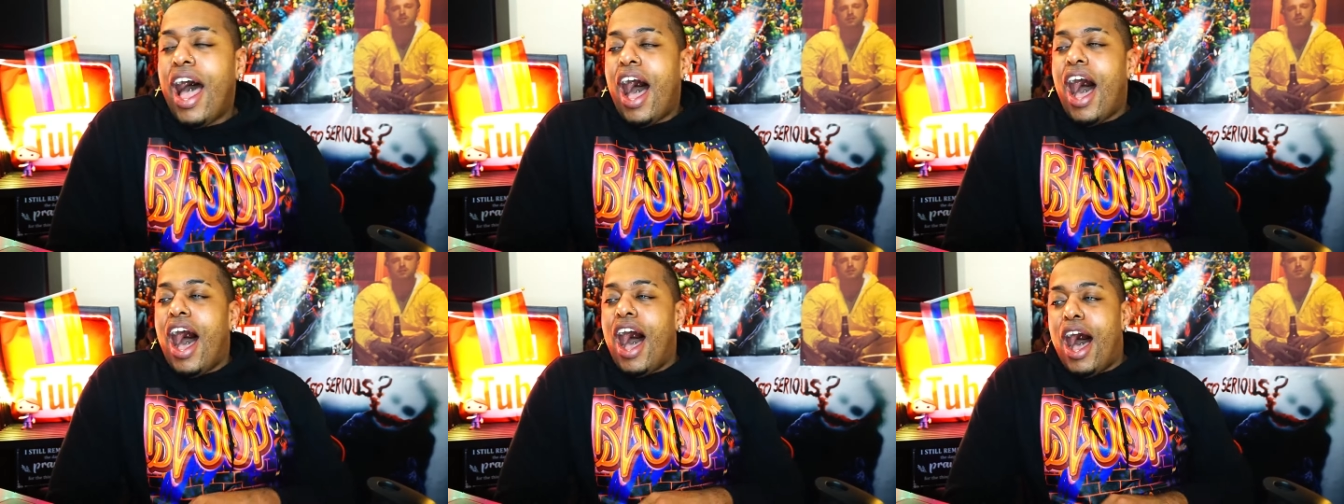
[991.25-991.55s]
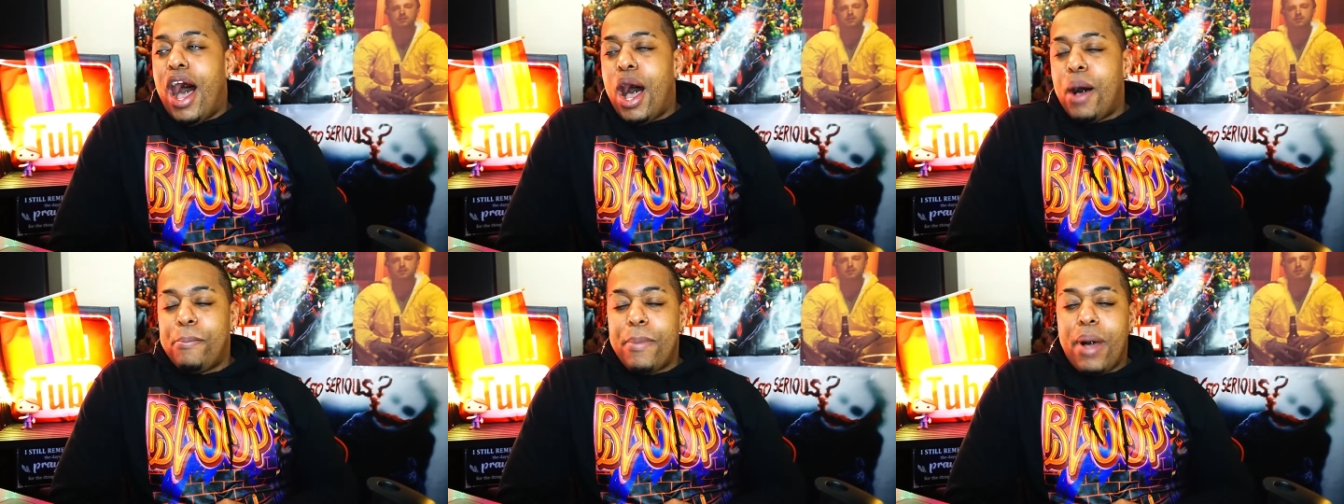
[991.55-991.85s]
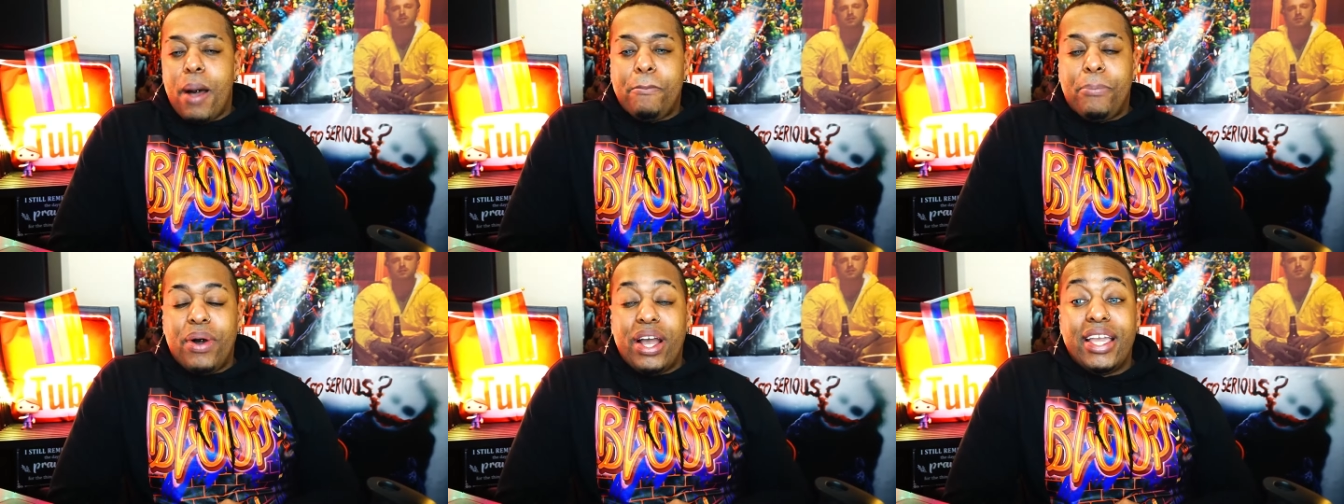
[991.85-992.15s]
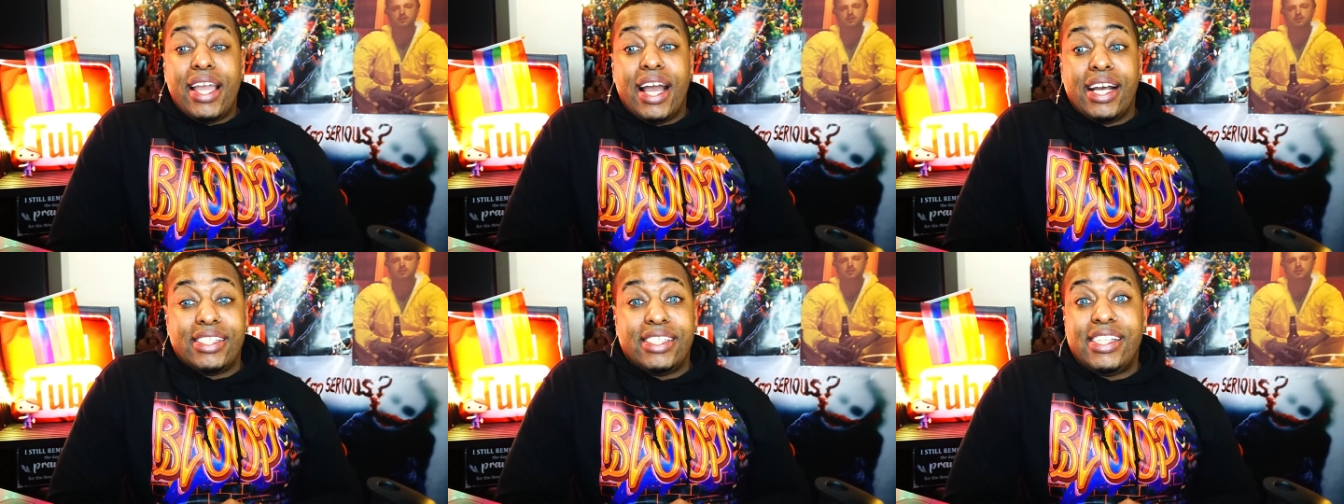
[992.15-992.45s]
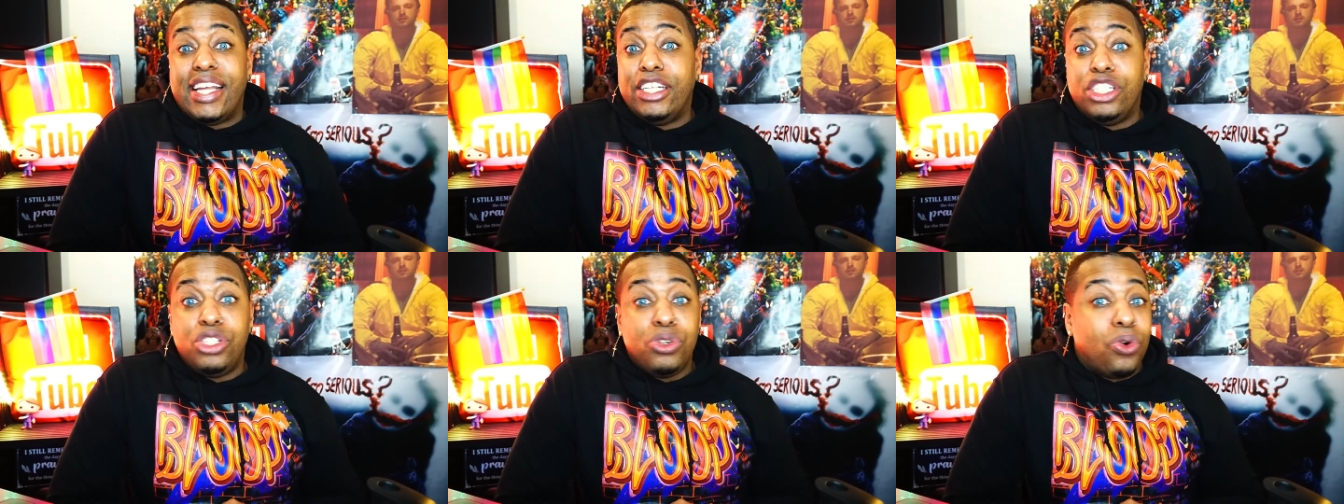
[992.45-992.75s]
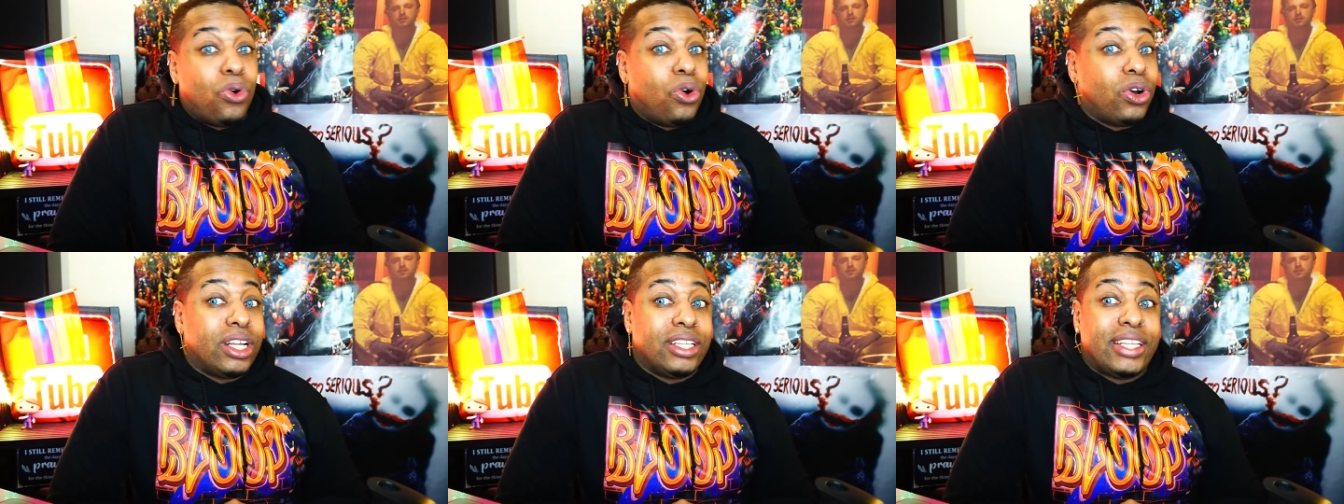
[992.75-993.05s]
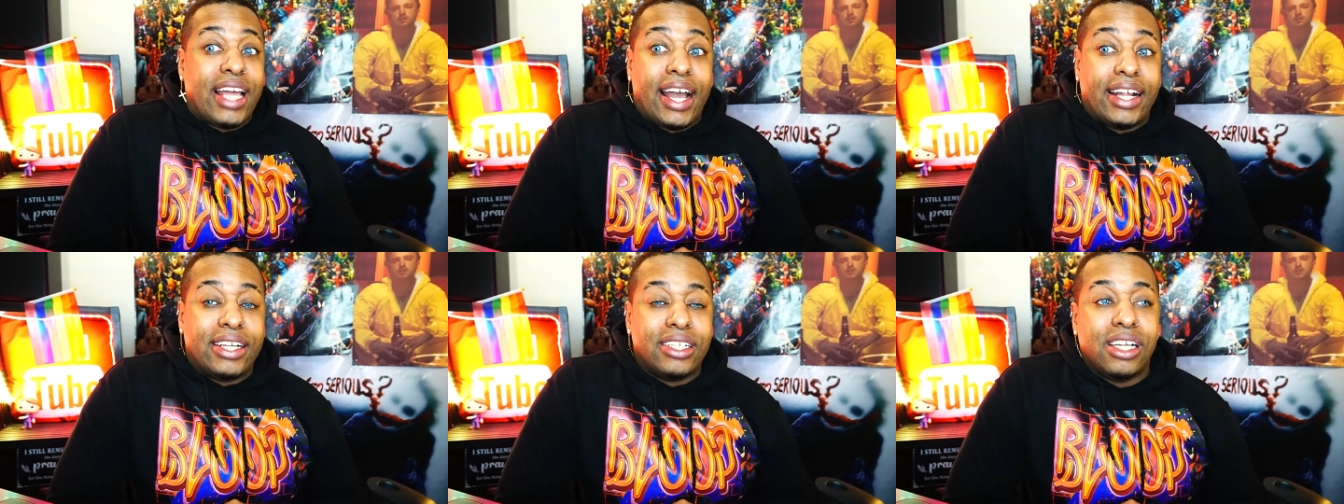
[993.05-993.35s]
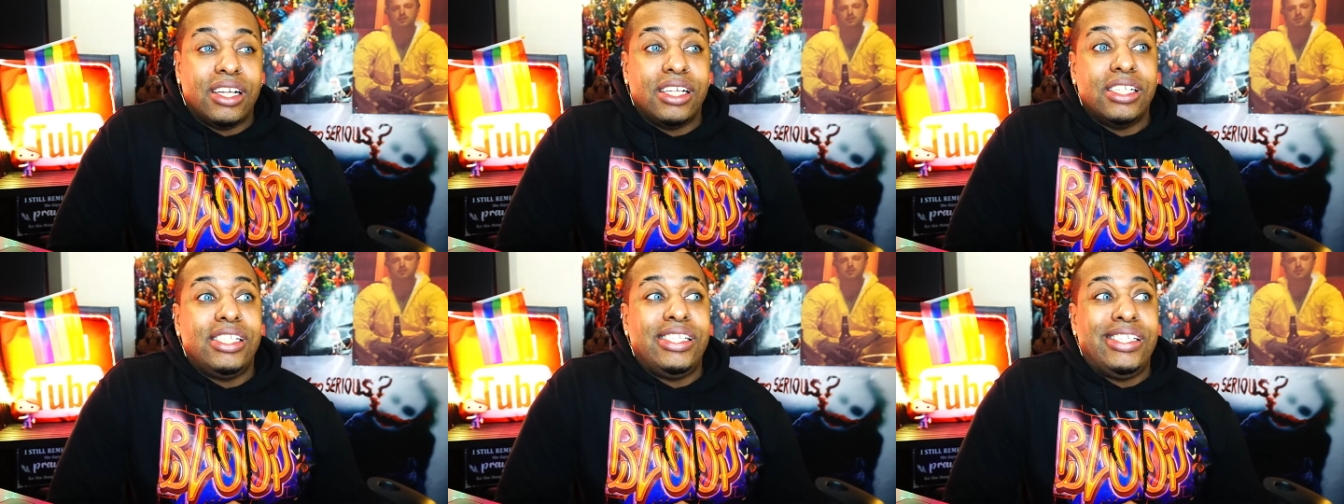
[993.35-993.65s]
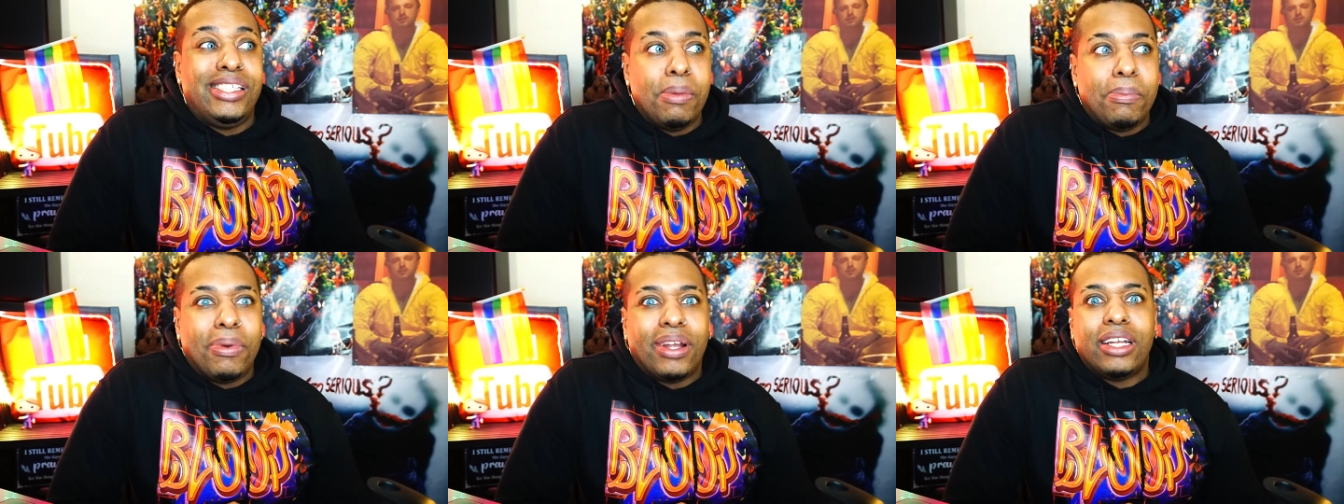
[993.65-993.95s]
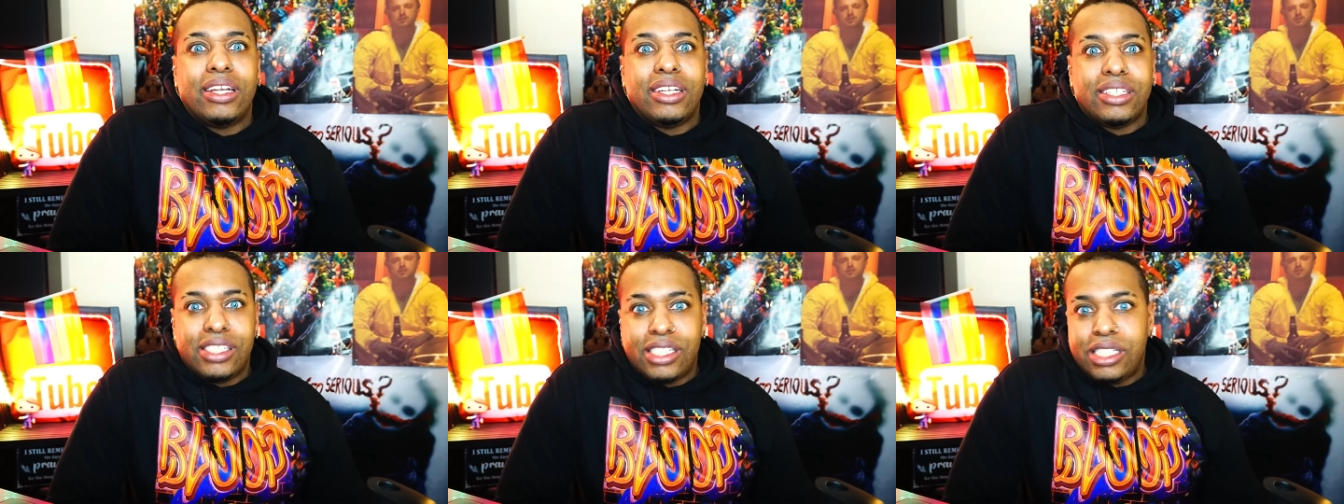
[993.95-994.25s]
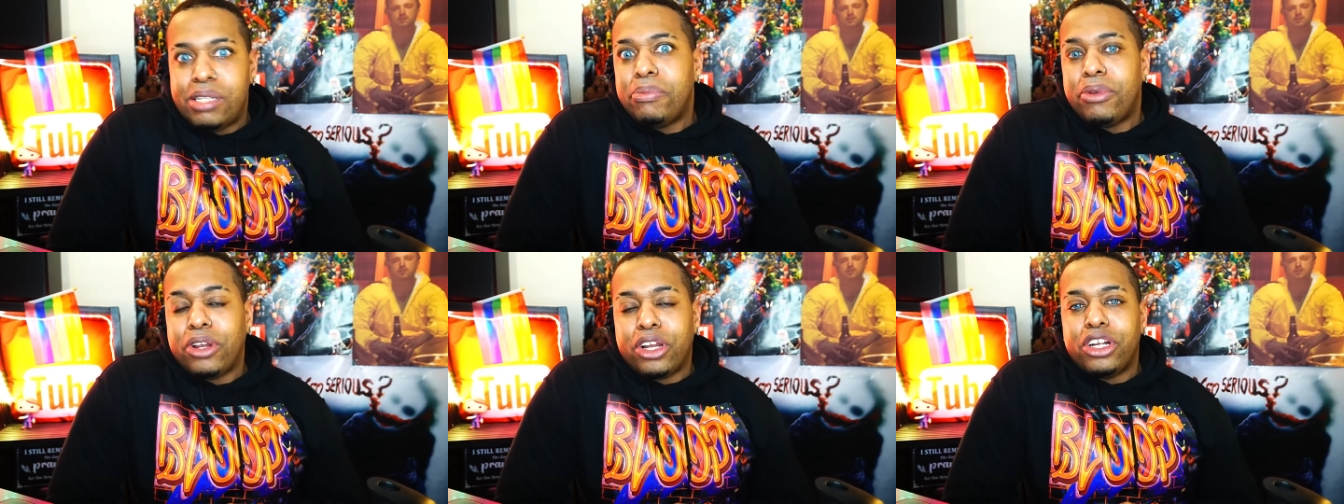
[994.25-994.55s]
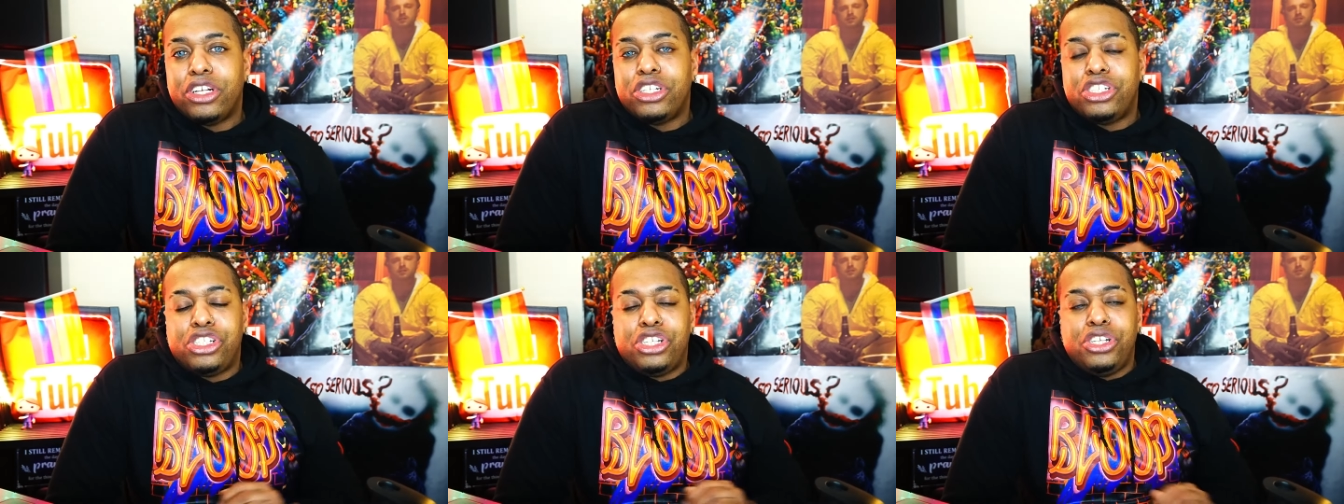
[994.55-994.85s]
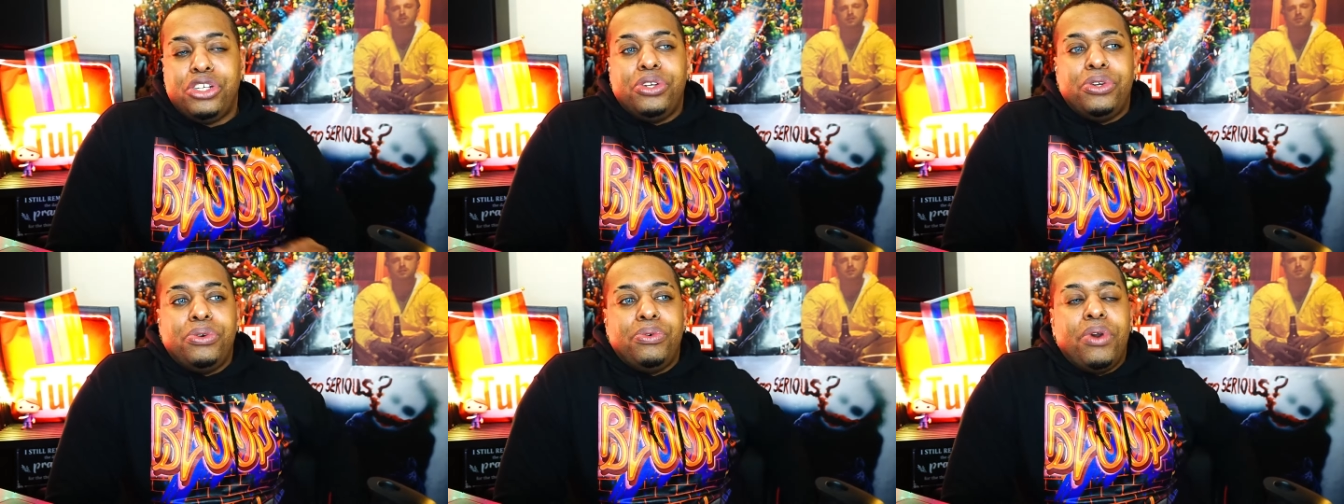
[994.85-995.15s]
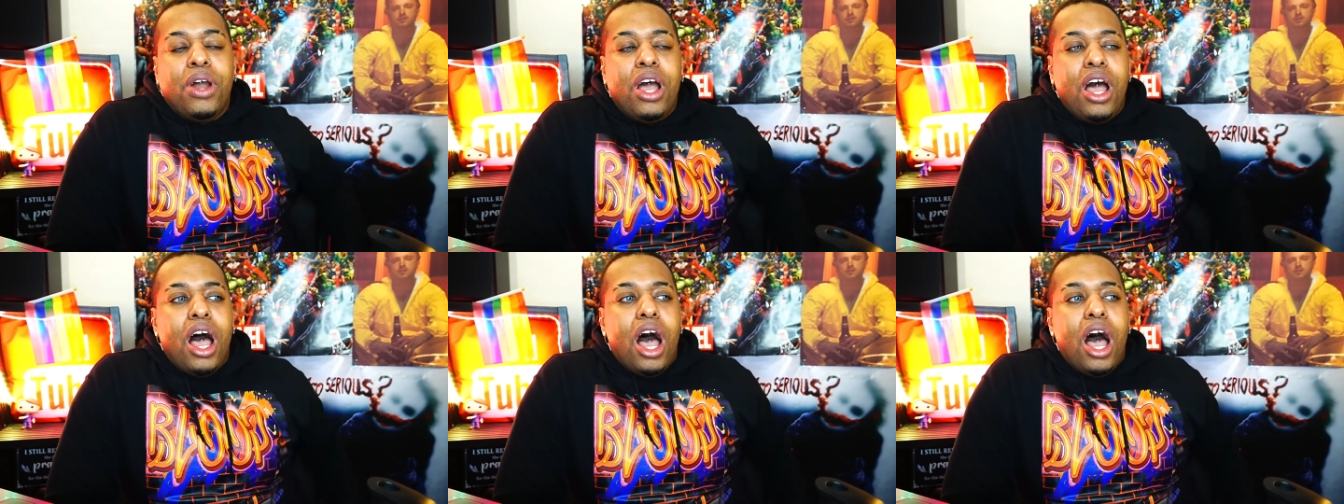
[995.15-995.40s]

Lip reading: But yes, they do all of that similar to